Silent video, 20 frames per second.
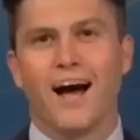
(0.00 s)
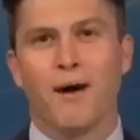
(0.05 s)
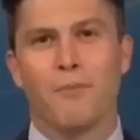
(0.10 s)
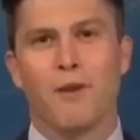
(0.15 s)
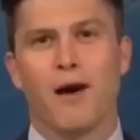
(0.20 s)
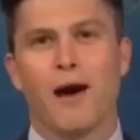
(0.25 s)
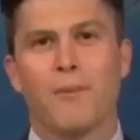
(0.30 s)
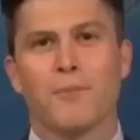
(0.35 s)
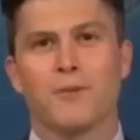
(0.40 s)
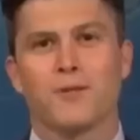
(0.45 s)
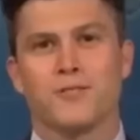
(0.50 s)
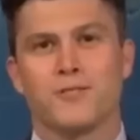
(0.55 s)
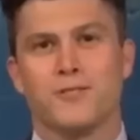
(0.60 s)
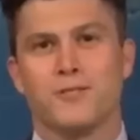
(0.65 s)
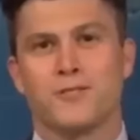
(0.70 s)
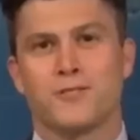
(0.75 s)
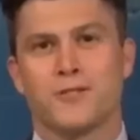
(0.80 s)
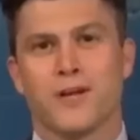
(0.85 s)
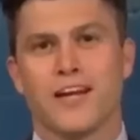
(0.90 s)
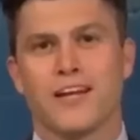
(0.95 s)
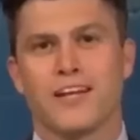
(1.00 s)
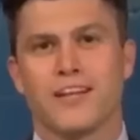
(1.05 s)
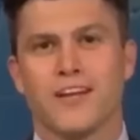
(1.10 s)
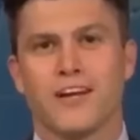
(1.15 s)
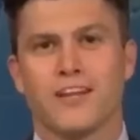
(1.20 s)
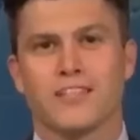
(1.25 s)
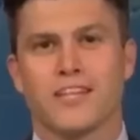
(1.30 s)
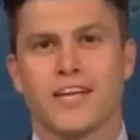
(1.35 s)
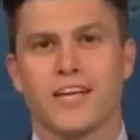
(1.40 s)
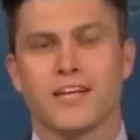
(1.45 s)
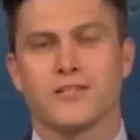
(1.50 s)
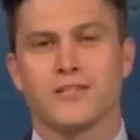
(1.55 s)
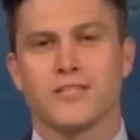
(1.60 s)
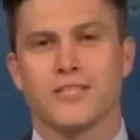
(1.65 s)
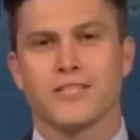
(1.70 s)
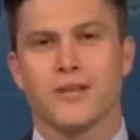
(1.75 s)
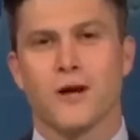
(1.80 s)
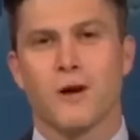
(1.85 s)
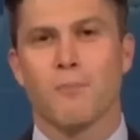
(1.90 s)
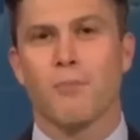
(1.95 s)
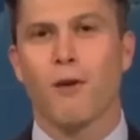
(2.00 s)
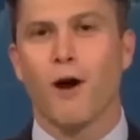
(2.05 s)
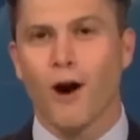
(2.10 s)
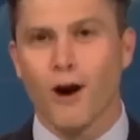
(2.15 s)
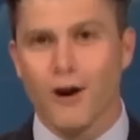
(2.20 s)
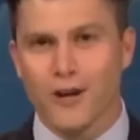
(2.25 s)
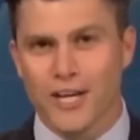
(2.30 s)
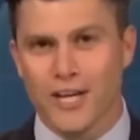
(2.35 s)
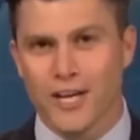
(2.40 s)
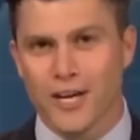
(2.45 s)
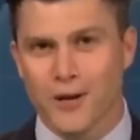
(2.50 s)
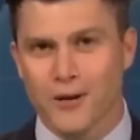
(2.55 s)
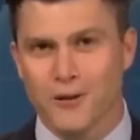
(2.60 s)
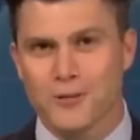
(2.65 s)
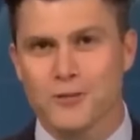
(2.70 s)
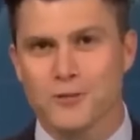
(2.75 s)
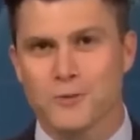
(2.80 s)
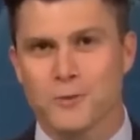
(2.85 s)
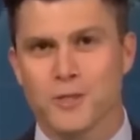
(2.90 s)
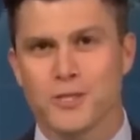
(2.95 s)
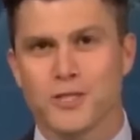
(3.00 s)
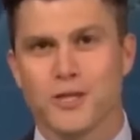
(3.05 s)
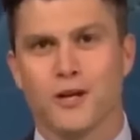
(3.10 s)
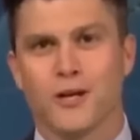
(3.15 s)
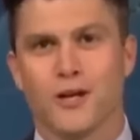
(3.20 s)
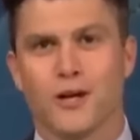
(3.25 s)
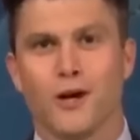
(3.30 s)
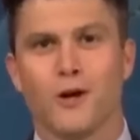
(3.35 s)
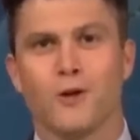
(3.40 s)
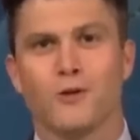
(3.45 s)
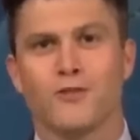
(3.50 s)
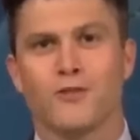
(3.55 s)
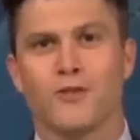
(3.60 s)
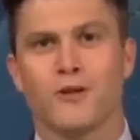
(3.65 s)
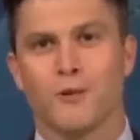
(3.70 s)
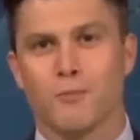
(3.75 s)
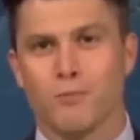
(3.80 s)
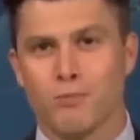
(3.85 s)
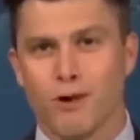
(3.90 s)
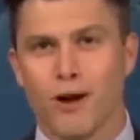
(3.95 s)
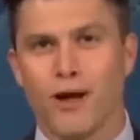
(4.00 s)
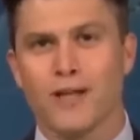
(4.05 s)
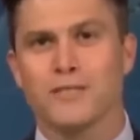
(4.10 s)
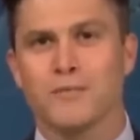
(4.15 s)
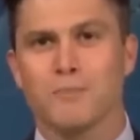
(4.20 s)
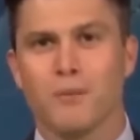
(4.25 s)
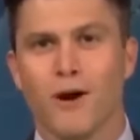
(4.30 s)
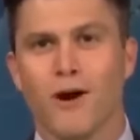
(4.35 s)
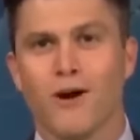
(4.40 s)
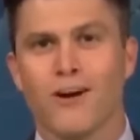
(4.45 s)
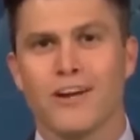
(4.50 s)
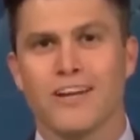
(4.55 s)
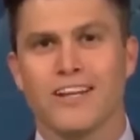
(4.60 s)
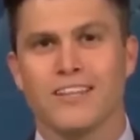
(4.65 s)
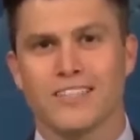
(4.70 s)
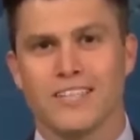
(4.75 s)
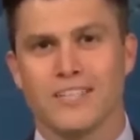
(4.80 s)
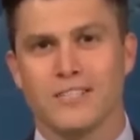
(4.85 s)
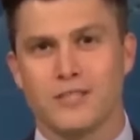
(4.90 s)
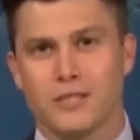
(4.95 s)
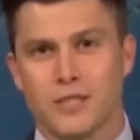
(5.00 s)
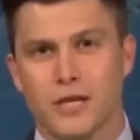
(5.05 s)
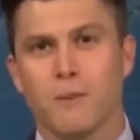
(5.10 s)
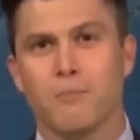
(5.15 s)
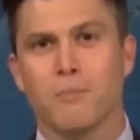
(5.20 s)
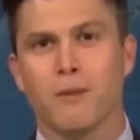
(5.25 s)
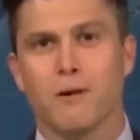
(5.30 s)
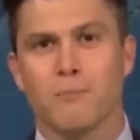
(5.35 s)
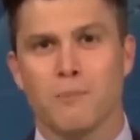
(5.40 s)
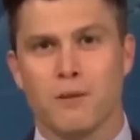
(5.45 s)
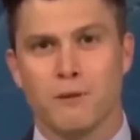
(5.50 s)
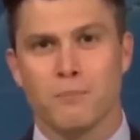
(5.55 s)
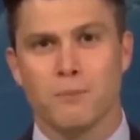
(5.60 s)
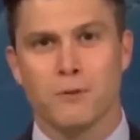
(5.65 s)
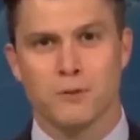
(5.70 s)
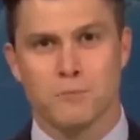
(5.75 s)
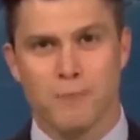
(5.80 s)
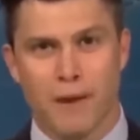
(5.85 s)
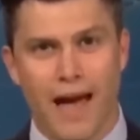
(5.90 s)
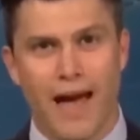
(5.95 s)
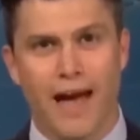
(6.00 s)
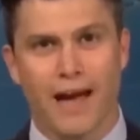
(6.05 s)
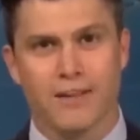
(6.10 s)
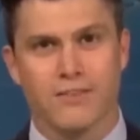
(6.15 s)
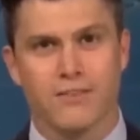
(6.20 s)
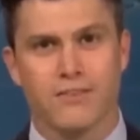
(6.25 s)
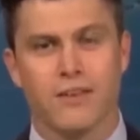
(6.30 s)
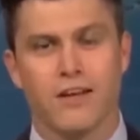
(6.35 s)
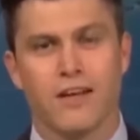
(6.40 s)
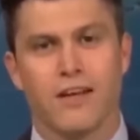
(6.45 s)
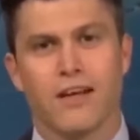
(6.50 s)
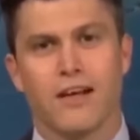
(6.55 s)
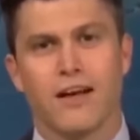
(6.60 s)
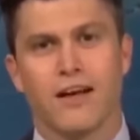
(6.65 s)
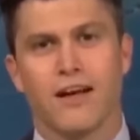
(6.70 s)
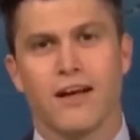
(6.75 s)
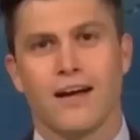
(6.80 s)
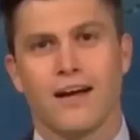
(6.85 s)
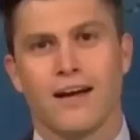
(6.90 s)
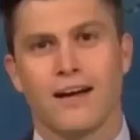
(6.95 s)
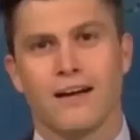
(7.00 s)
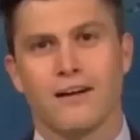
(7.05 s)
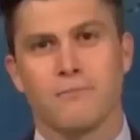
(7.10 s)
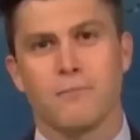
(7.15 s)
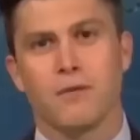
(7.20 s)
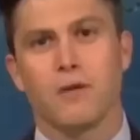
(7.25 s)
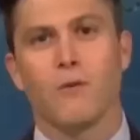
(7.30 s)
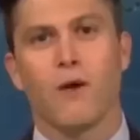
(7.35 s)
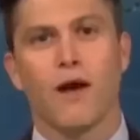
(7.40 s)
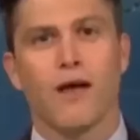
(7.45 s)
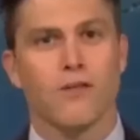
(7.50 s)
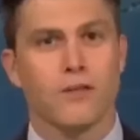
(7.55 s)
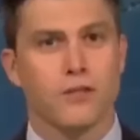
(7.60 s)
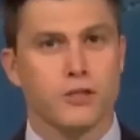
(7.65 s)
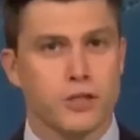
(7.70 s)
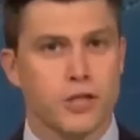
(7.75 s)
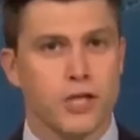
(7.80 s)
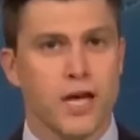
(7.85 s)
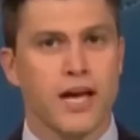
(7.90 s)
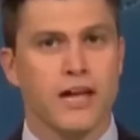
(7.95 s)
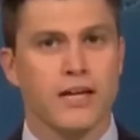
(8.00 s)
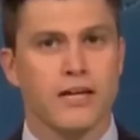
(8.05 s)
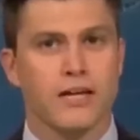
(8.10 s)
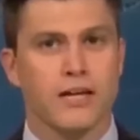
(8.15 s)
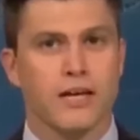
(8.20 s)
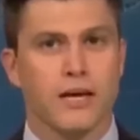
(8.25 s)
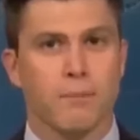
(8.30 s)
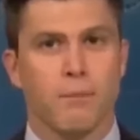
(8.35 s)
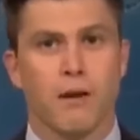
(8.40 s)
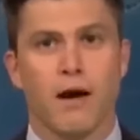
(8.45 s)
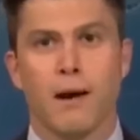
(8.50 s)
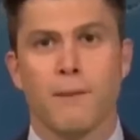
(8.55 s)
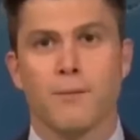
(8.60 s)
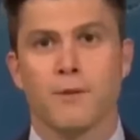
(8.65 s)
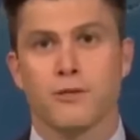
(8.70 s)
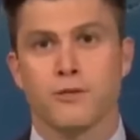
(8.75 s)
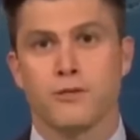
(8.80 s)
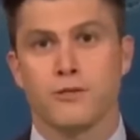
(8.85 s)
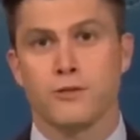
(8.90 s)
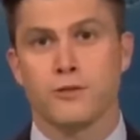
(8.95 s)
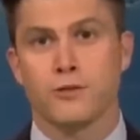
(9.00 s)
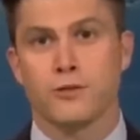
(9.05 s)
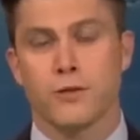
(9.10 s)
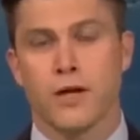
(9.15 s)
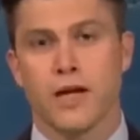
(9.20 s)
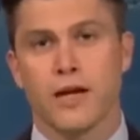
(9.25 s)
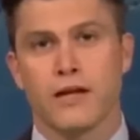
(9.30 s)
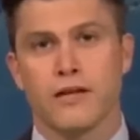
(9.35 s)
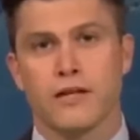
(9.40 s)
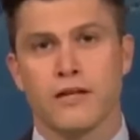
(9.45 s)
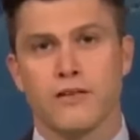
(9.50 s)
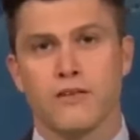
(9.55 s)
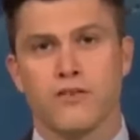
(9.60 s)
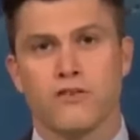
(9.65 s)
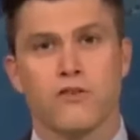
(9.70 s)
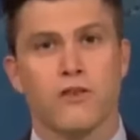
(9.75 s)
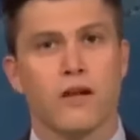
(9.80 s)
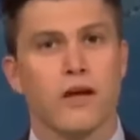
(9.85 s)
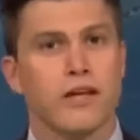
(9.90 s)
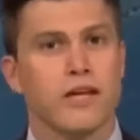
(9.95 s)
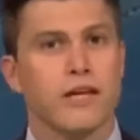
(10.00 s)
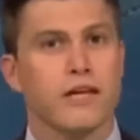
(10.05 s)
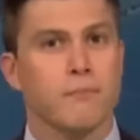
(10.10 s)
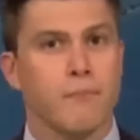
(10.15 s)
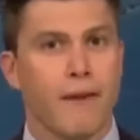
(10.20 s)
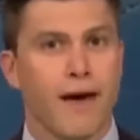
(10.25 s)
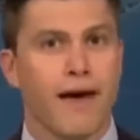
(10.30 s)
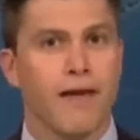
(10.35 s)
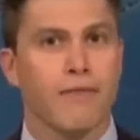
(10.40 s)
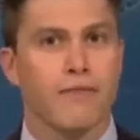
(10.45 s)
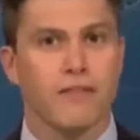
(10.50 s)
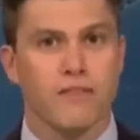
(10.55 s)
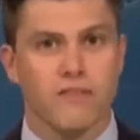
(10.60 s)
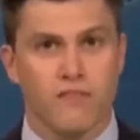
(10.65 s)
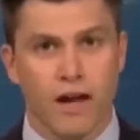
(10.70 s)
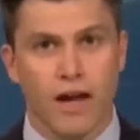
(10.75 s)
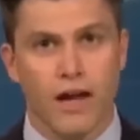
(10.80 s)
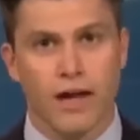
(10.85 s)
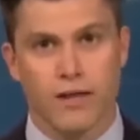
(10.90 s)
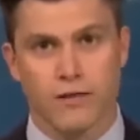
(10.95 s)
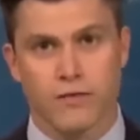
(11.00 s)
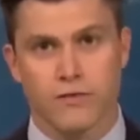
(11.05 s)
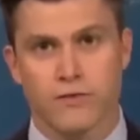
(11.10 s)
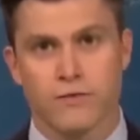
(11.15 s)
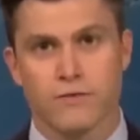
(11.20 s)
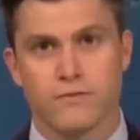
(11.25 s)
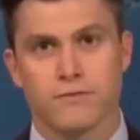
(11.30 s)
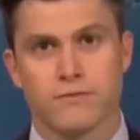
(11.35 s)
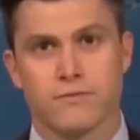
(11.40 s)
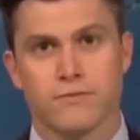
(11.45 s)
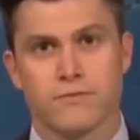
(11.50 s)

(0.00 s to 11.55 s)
A popular new trend in Los Angeles are party goats, which are goats that are brought to parties and jump on people's backs. Meanwhile, in China, a popular new trend is studying math and science.